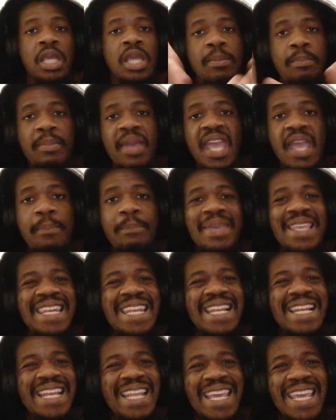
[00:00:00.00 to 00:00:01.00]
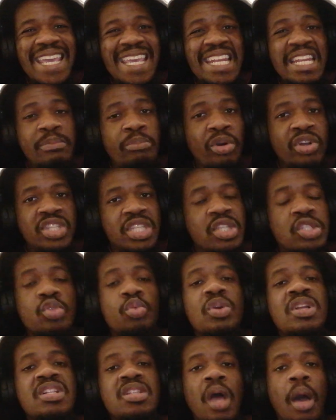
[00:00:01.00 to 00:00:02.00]
It may be delayed, but it
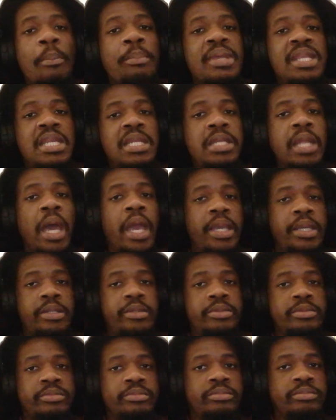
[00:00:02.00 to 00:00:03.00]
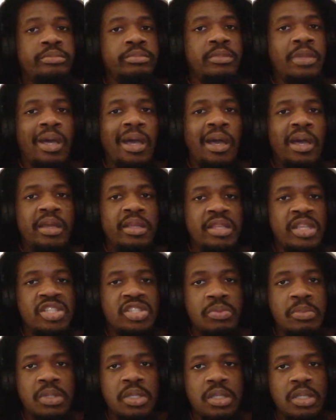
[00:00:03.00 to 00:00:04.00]
will not be denied.
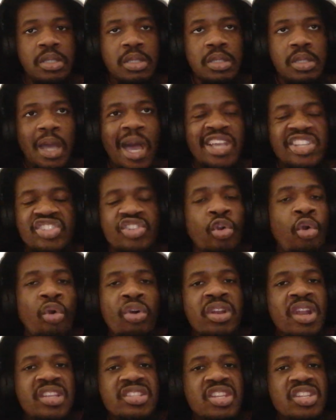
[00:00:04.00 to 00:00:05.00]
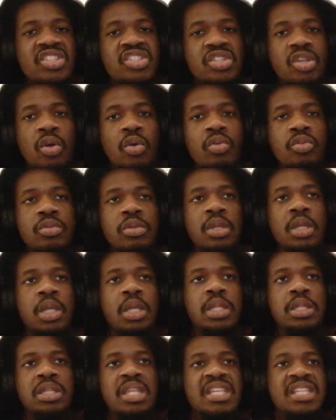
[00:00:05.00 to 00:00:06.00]
Is me. As corny as it sound,
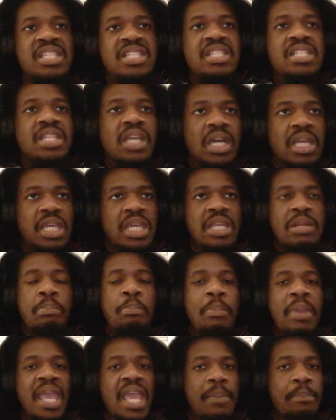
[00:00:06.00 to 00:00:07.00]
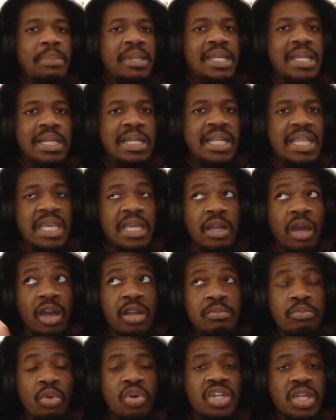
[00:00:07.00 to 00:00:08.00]
the sucking may be delayed
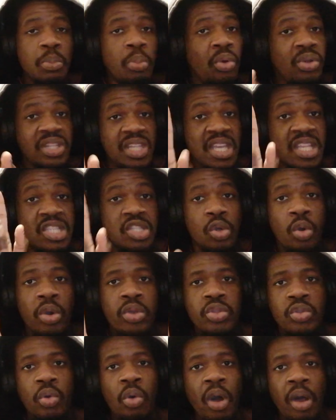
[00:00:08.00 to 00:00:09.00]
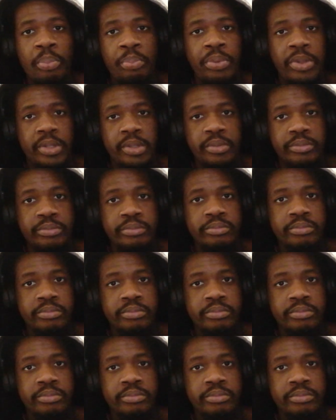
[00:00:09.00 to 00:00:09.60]
on Monday, but it's going to happen.